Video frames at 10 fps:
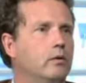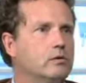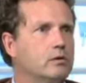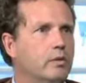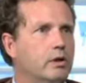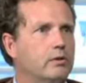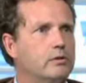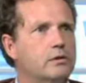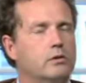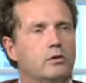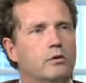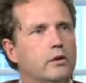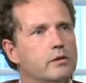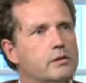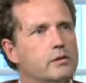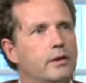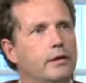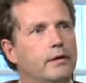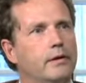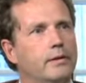also because dogs,
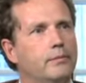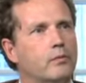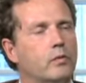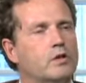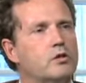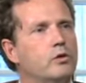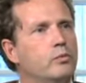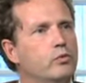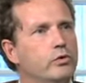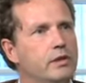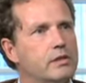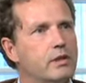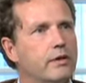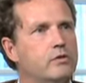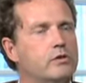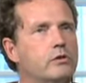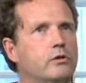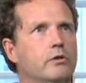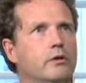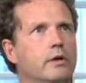certain breeds have a
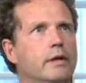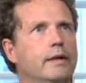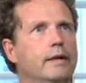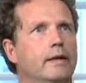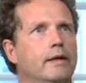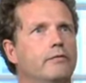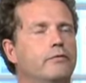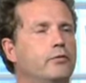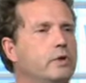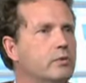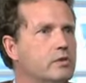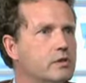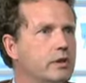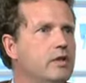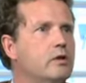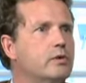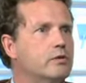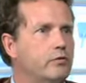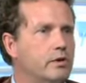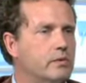certain frequency,
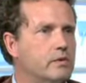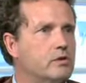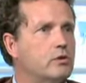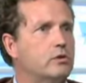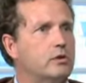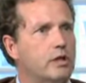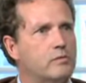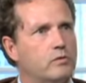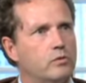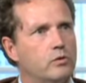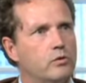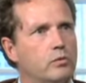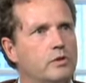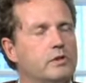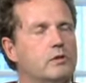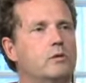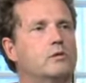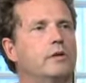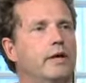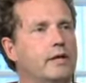increased frequency of certain types of tumors. It's
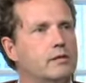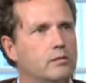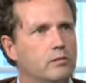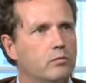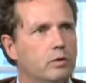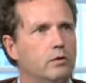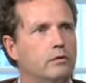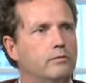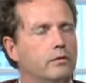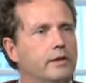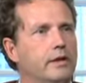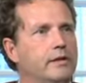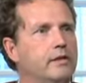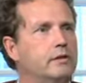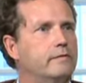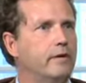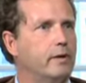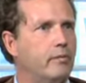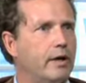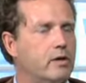also an excellent model for
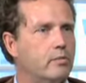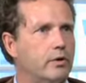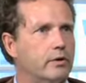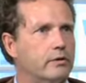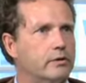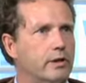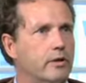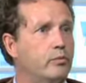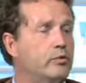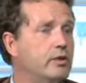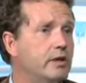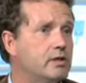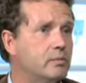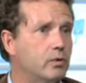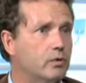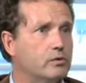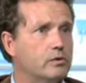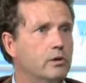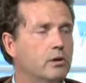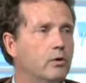identifying biomarkers that can
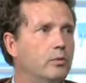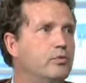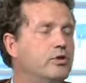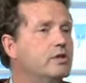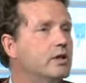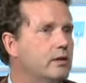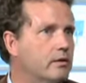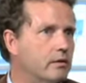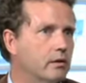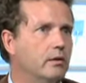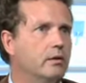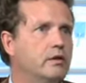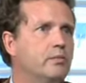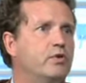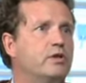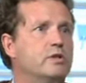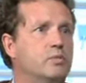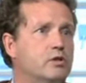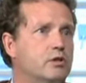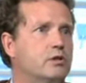predispose or predict the
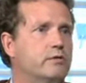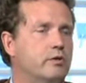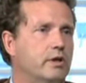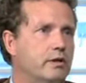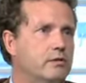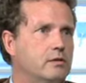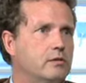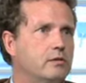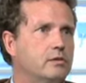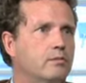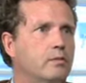predisposition for cancers.